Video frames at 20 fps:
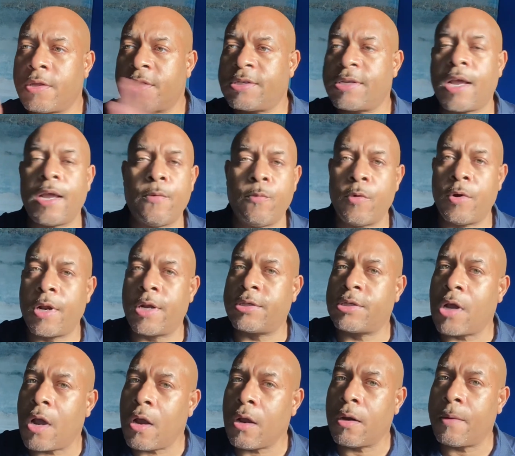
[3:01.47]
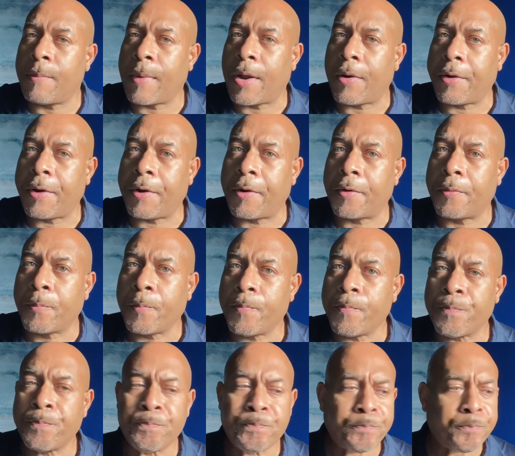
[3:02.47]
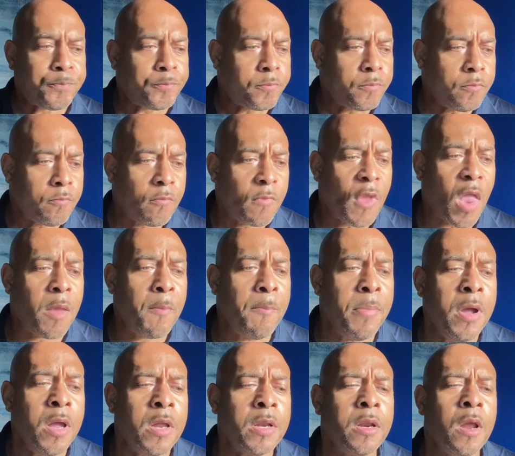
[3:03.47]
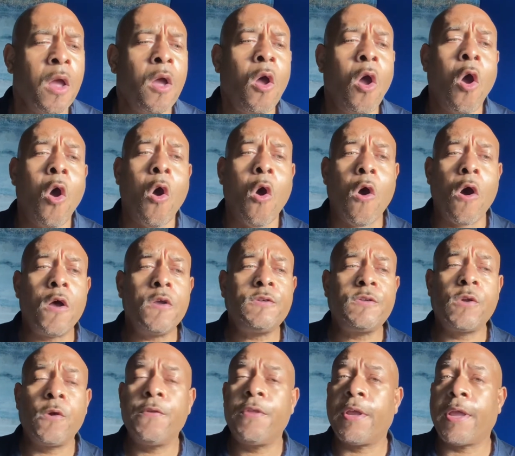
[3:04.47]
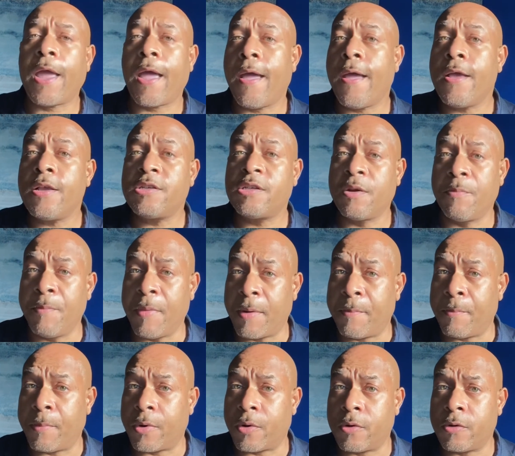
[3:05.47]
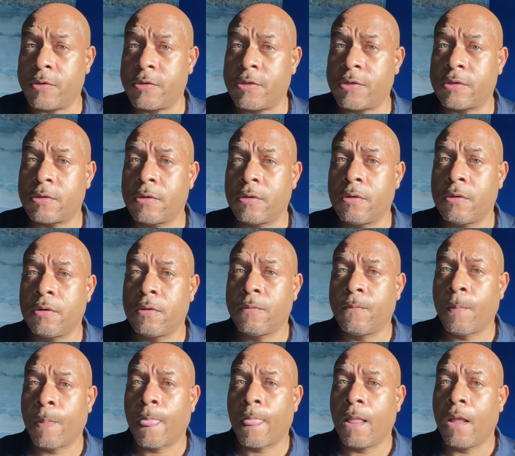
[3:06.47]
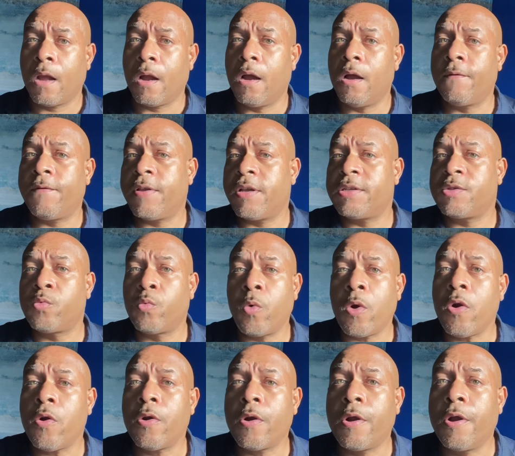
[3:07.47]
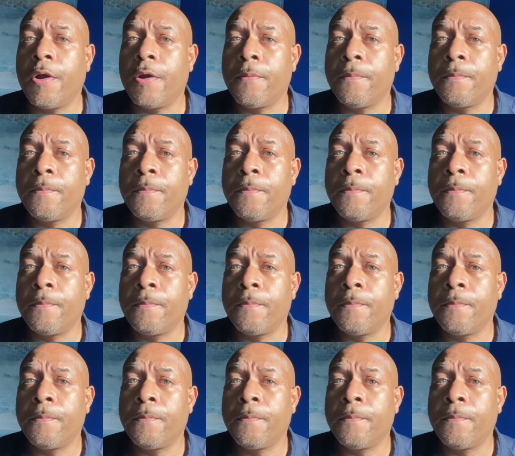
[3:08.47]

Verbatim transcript: side we're not talking about here, but also the cast members of his work.